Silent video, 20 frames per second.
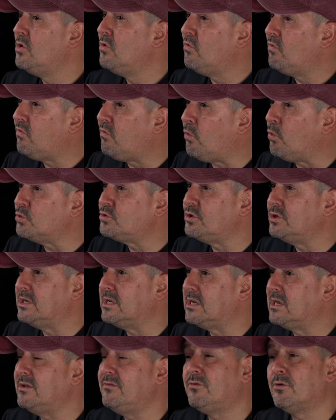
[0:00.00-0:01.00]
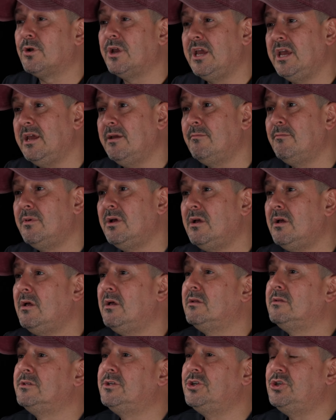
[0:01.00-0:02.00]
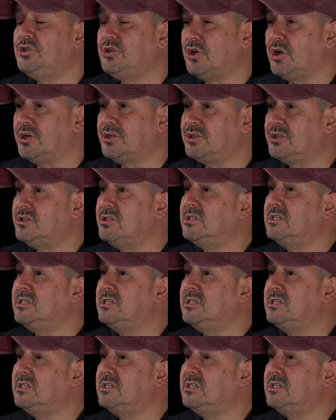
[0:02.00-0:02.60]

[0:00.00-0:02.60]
Fortunately for him, the judge